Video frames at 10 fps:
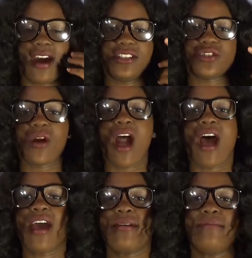I
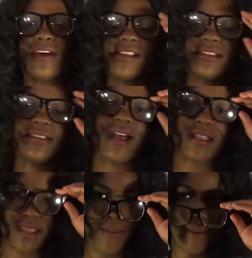try, but it's
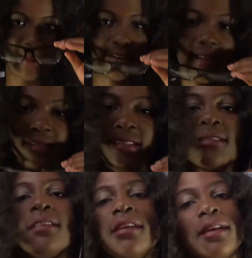not the best.